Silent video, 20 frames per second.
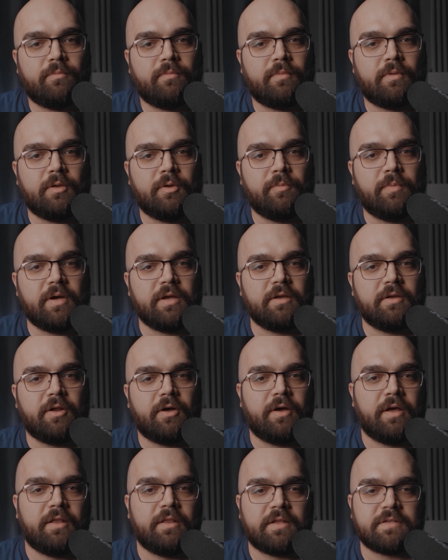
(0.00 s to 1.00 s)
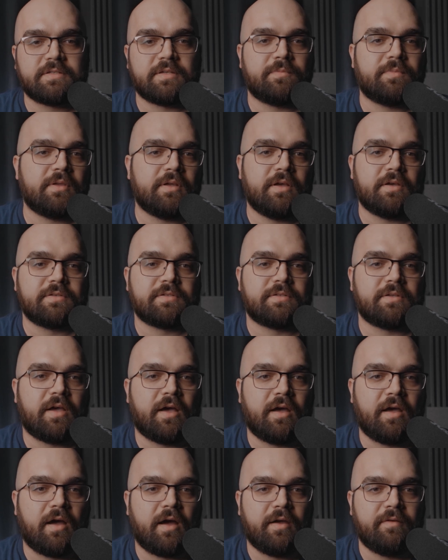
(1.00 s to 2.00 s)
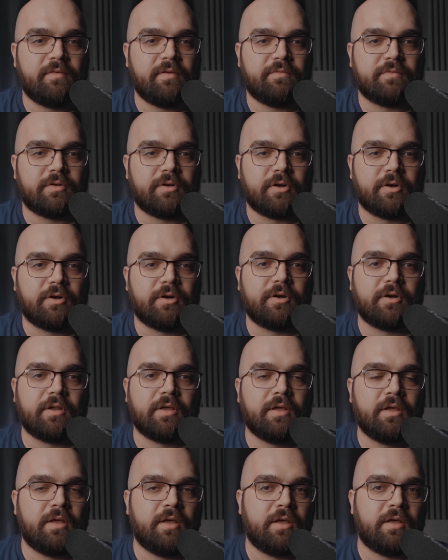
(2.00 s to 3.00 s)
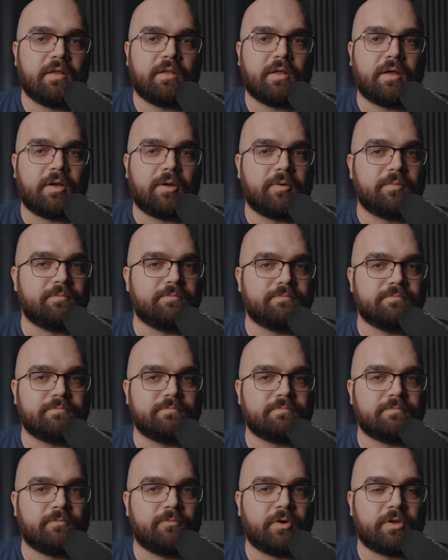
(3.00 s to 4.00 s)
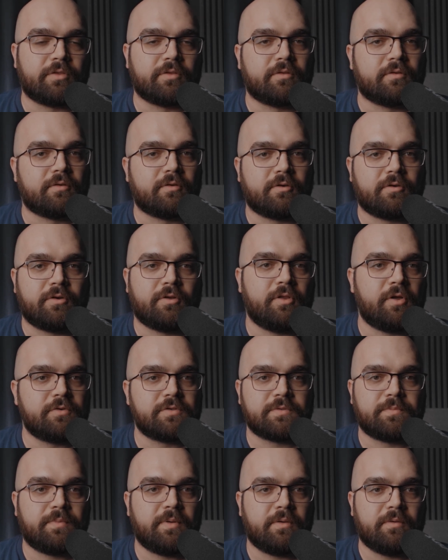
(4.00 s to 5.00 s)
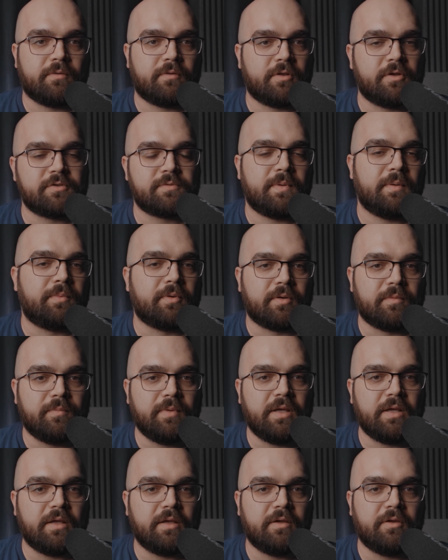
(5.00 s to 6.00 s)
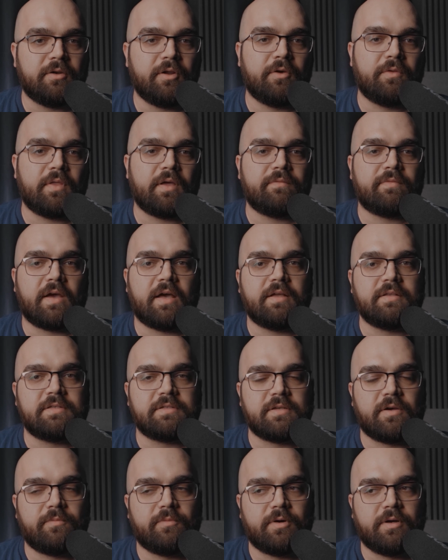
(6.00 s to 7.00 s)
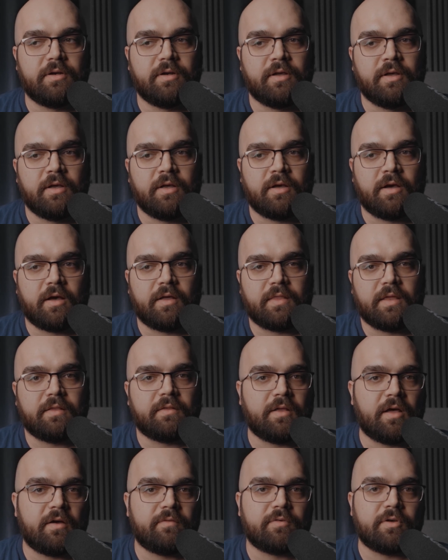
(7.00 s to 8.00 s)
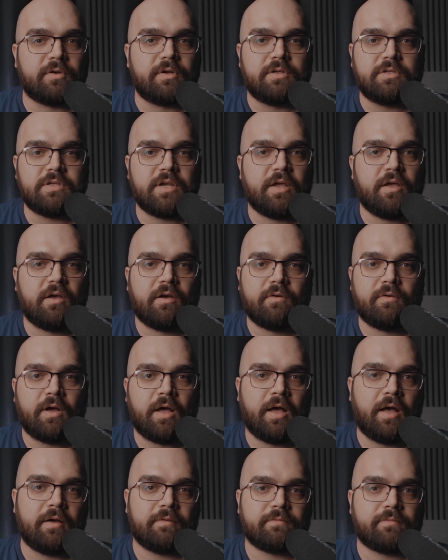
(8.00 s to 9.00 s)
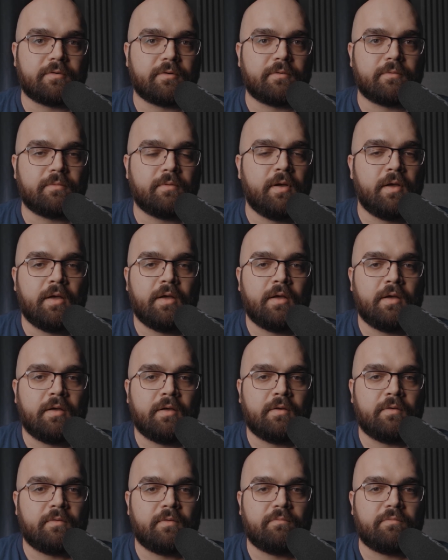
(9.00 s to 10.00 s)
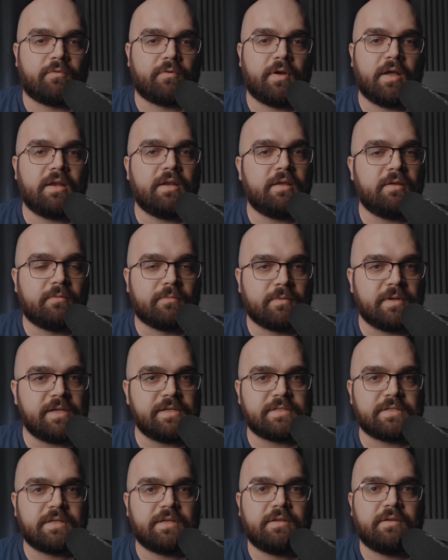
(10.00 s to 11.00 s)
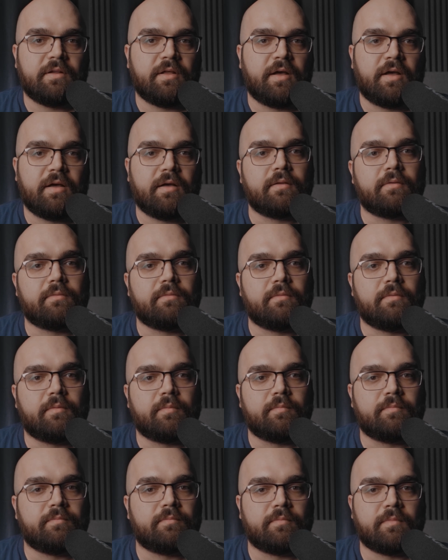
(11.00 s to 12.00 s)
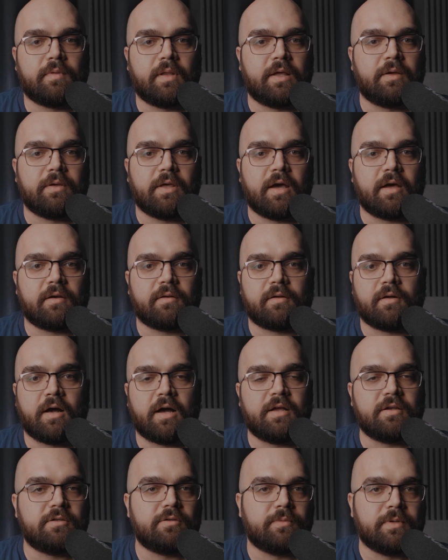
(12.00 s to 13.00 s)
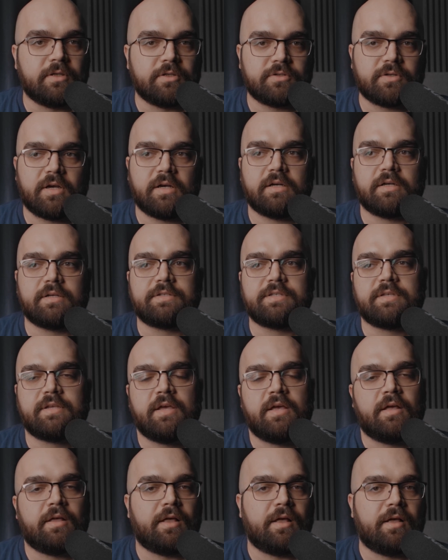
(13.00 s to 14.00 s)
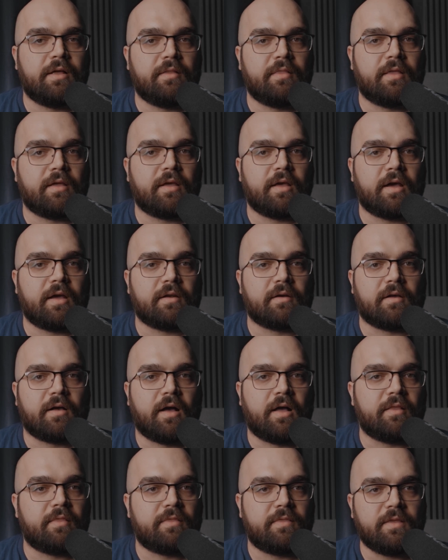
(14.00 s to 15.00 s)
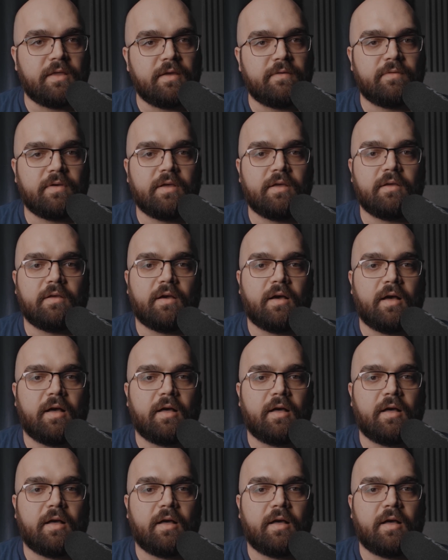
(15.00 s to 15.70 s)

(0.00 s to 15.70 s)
and that's something else I've even heard with close people to me. They've had someone they love go to jail for any reason. They got caught doing drugs, they got caught thieving,